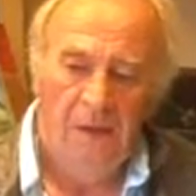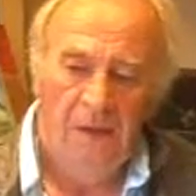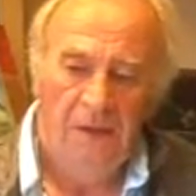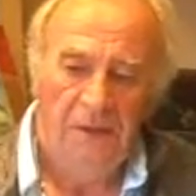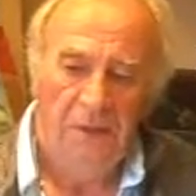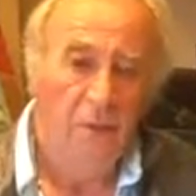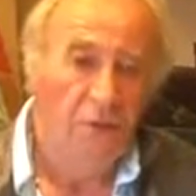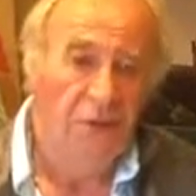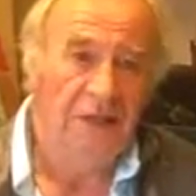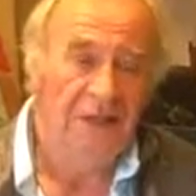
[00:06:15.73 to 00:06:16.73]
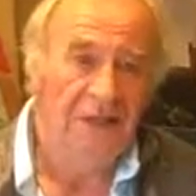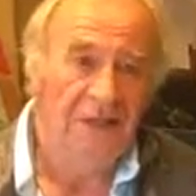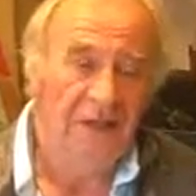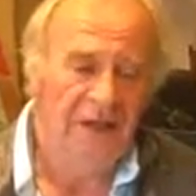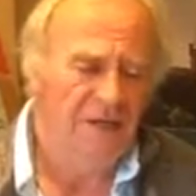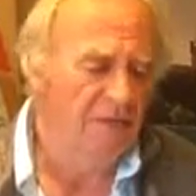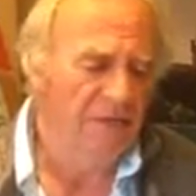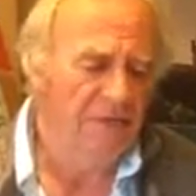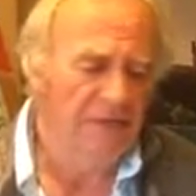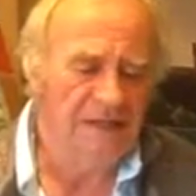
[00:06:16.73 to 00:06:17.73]
And what would you take? I had it
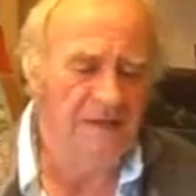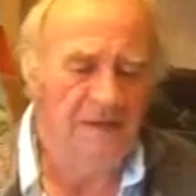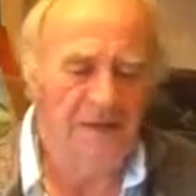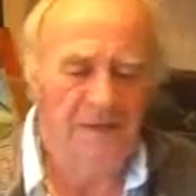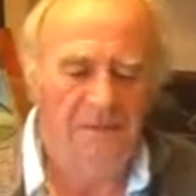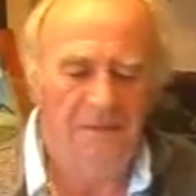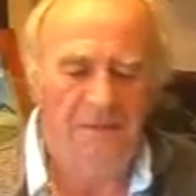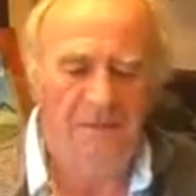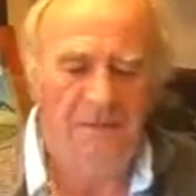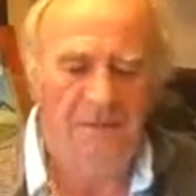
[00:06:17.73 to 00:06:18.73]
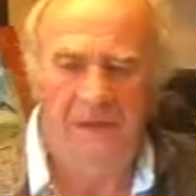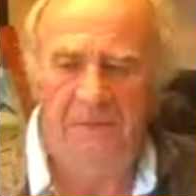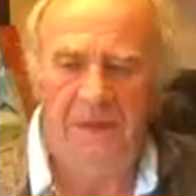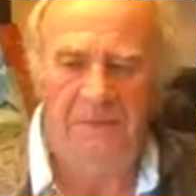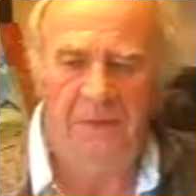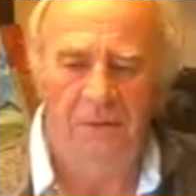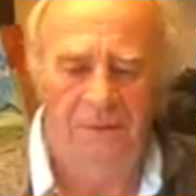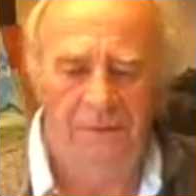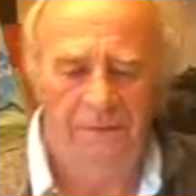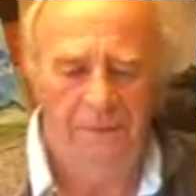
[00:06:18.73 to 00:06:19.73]
advertised at £35.
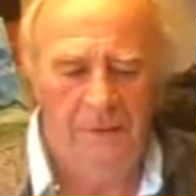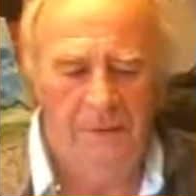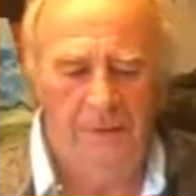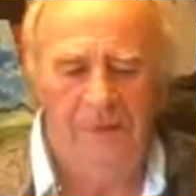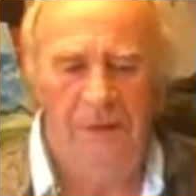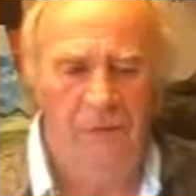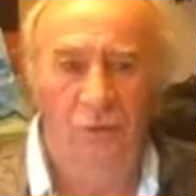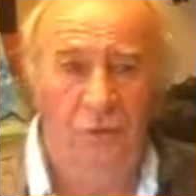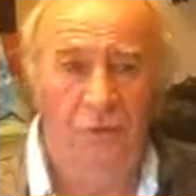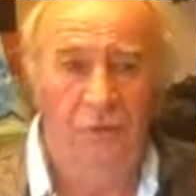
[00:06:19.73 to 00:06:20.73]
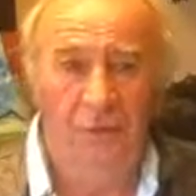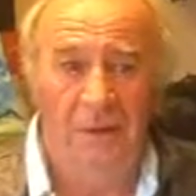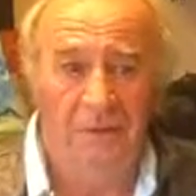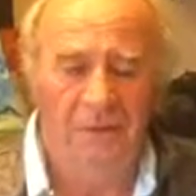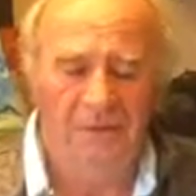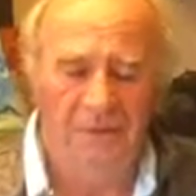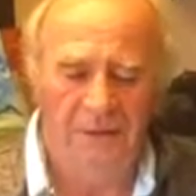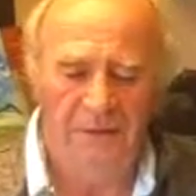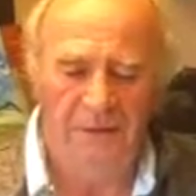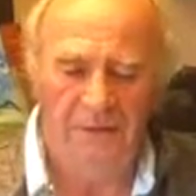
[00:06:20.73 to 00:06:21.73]
I was only looking for about 20 for
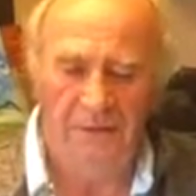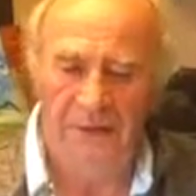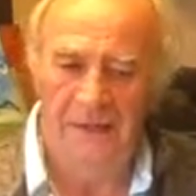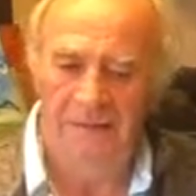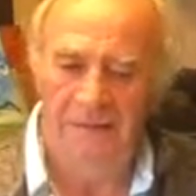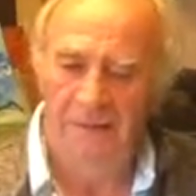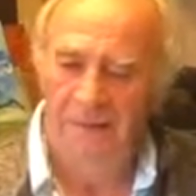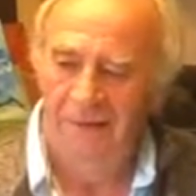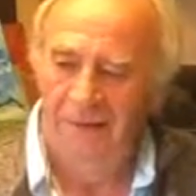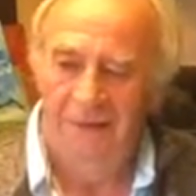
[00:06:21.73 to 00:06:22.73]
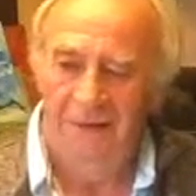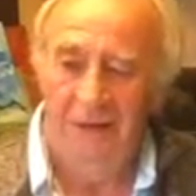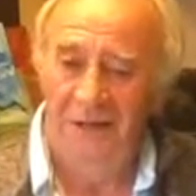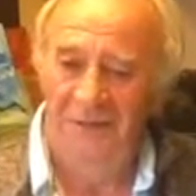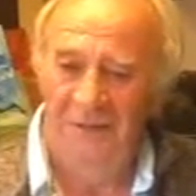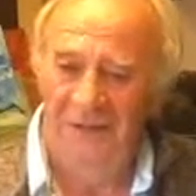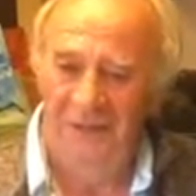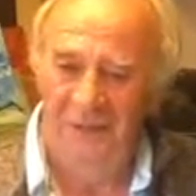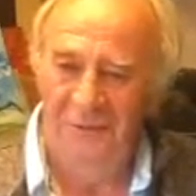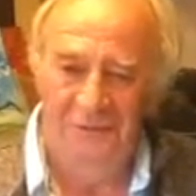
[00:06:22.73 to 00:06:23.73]
it, but you can't leave a bit
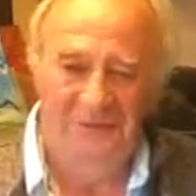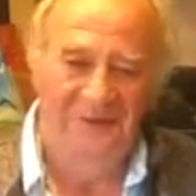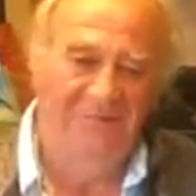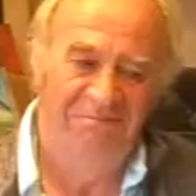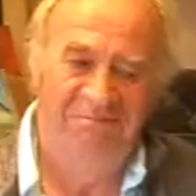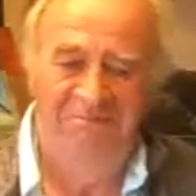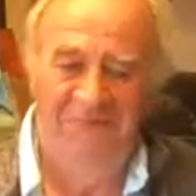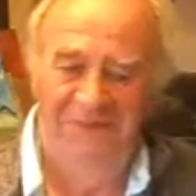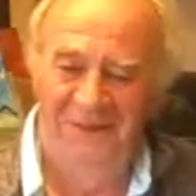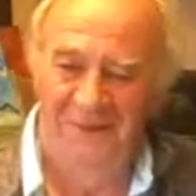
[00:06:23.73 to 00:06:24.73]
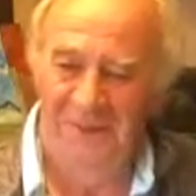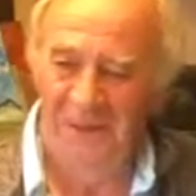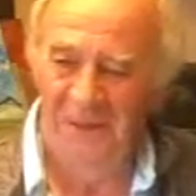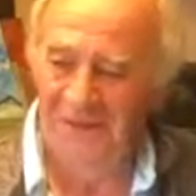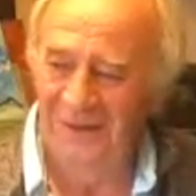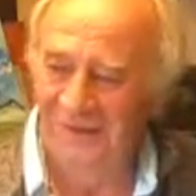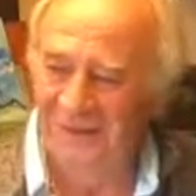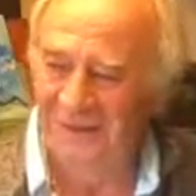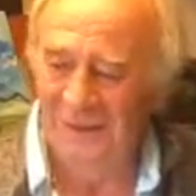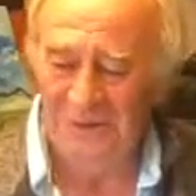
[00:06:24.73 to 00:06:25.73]
of room for it to come down on it, like, you know.